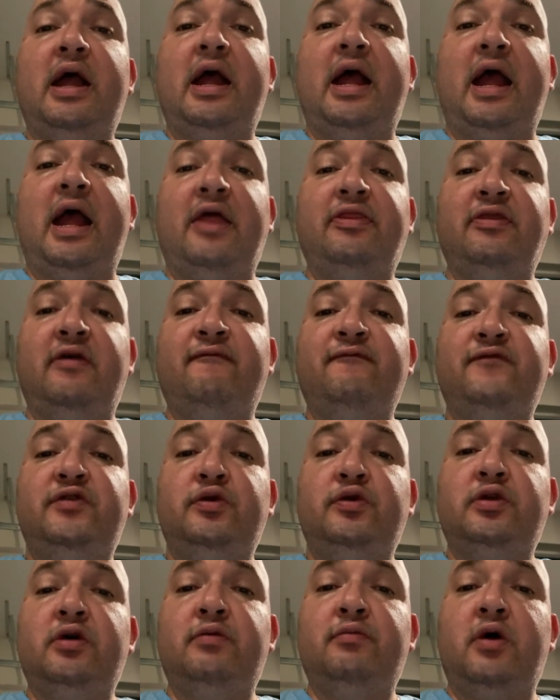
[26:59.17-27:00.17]
and then view
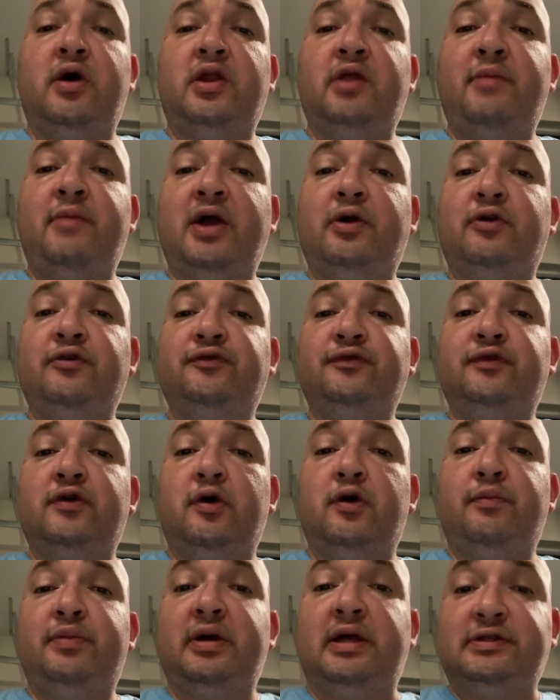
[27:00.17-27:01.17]
them on a
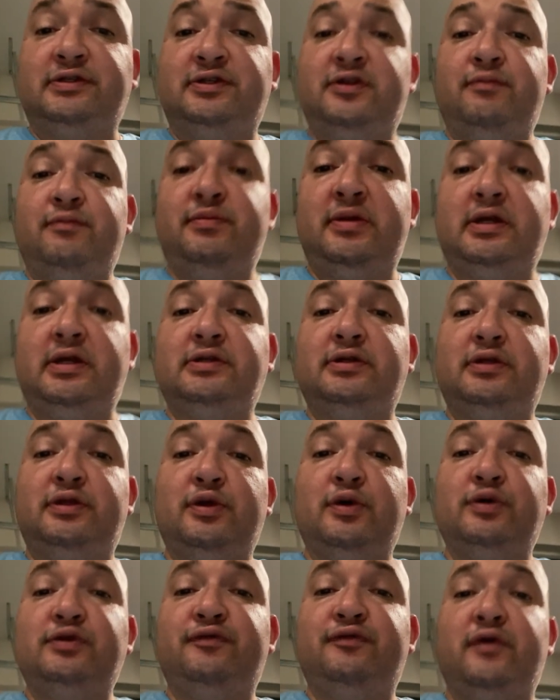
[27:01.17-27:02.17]
microscope and submit
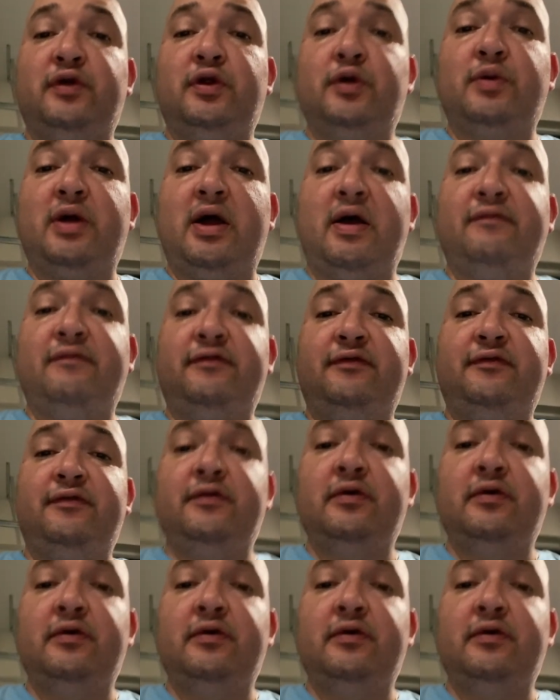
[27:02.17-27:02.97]
those photographs